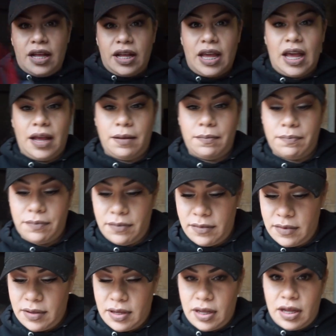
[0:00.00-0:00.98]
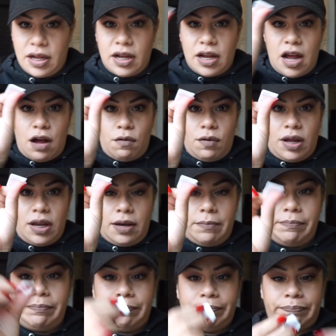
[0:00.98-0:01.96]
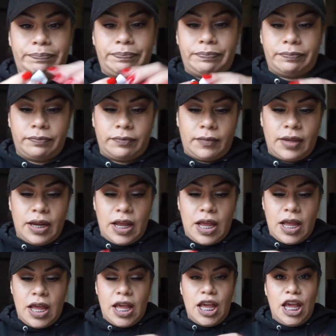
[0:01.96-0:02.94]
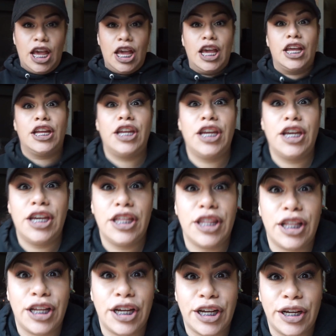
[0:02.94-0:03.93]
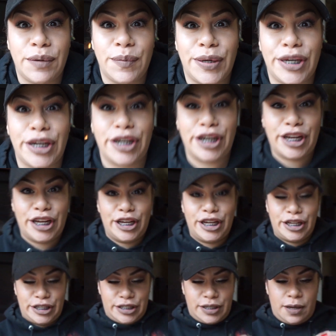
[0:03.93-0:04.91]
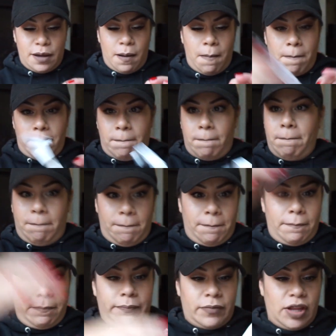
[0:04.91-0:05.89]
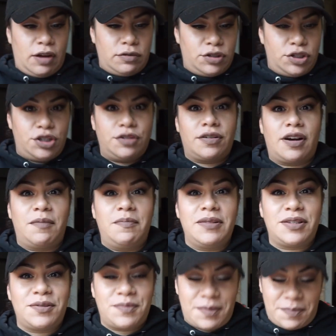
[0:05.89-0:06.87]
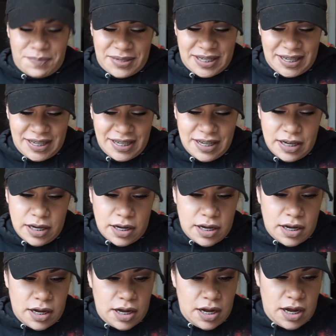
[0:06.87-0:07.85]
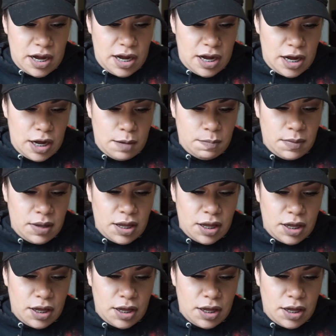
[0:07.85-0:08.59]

Okay, got one. And the lucky winner is, oh shoot, I almost ripped it. Um,